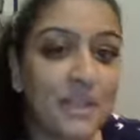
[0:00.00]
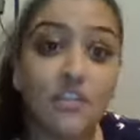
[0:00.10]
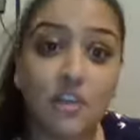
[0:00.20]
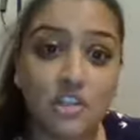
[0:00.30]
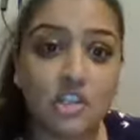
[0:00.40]

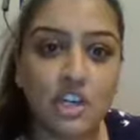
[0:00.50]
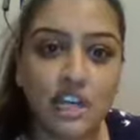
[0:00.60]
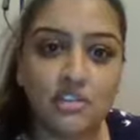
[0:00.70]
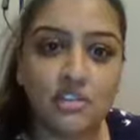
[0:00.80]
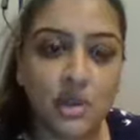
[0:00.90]
Got the dog here
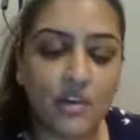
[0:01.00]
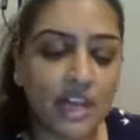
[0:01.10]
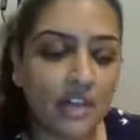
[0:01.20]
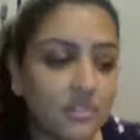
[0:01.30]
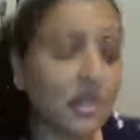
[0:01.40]
as well now.
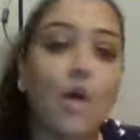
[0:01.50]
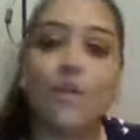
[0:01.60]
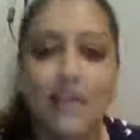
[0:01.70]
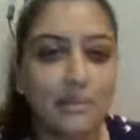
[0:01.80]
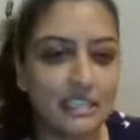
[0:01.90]
The whole
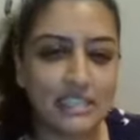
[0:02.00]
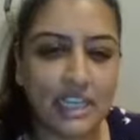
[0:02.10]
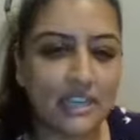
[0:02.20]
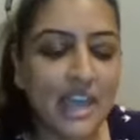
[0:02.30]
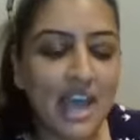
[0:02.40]
family's here.
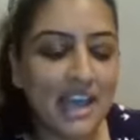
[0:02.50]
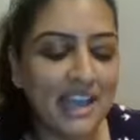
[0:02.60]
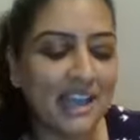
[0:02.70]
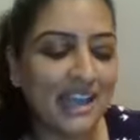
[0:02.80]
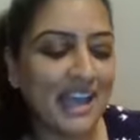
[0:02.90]

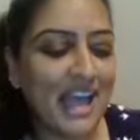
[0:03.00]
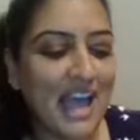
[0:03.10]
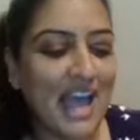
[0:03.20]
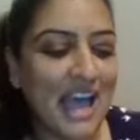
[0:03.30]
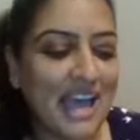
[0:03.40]

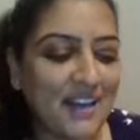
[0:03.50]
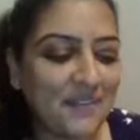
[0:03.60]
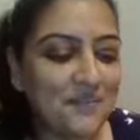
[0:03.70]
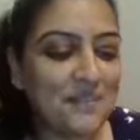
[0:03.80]
if